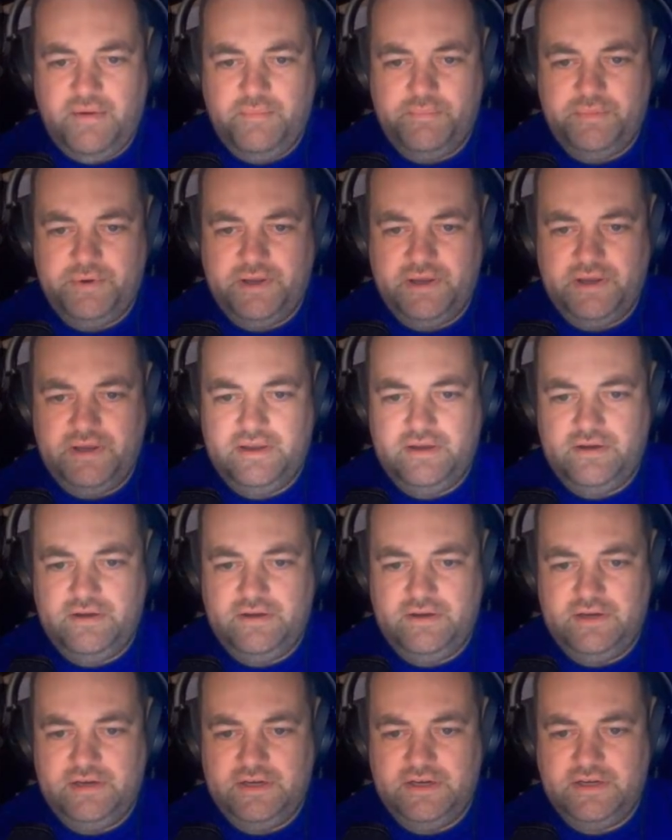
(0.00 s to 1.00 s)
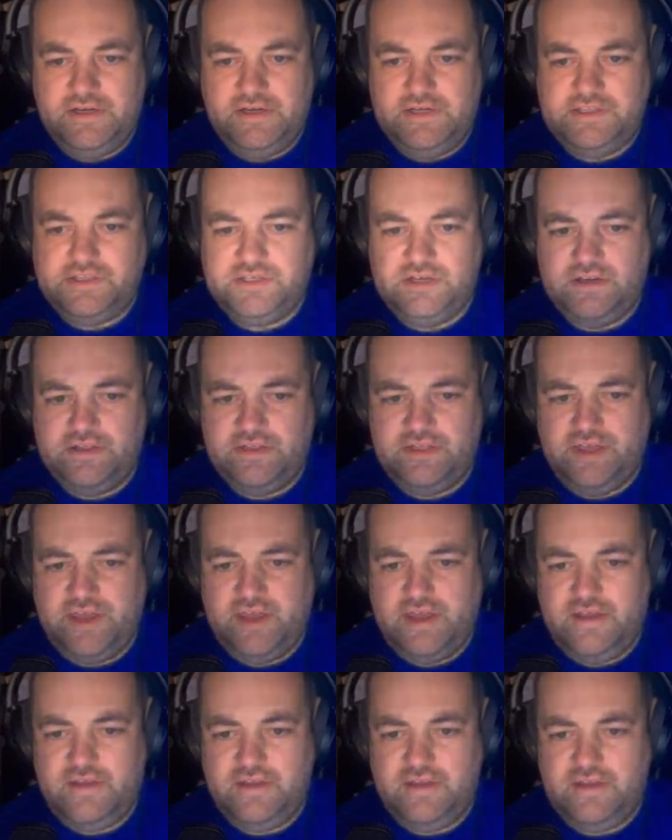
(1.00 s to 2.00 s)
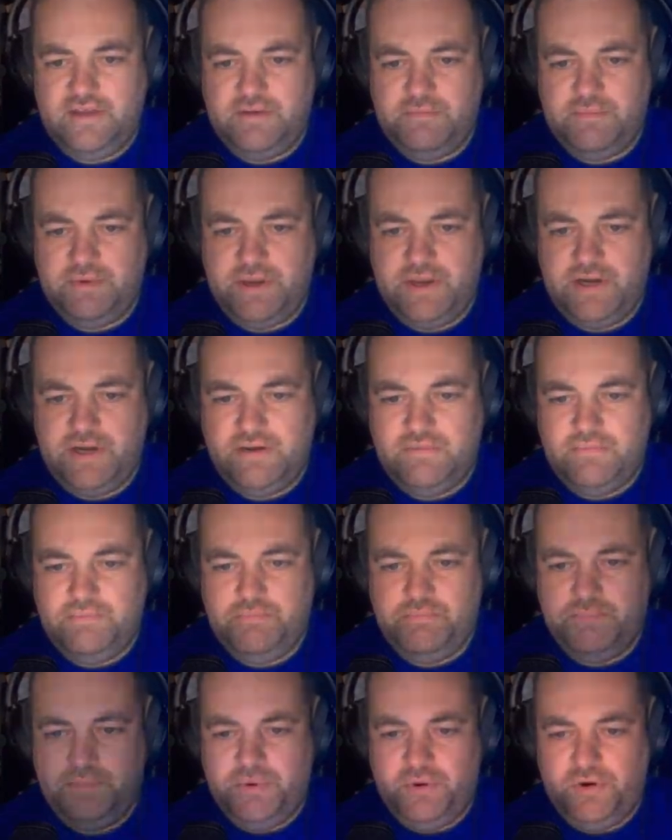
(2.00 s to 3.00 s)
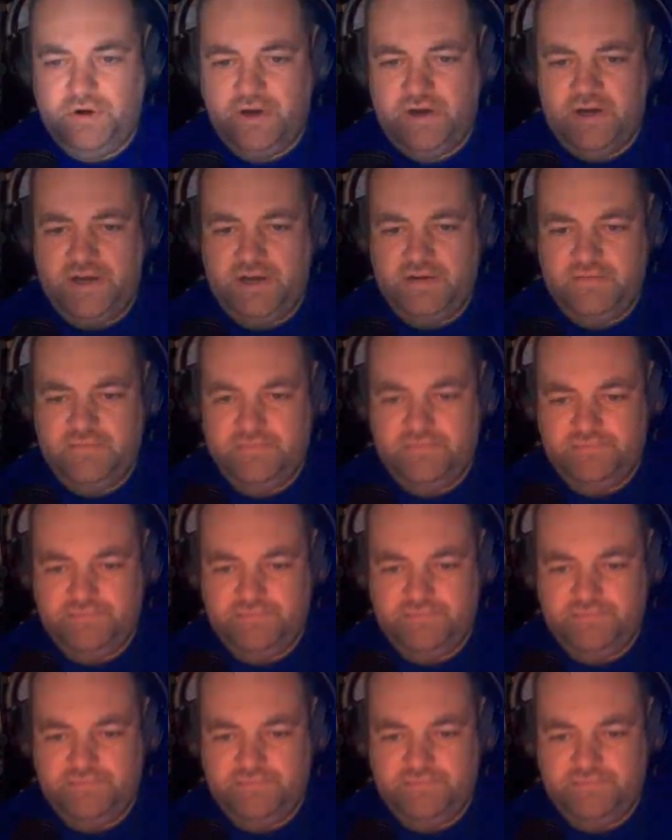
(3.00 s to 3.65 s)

But in addition to that, it made it boring.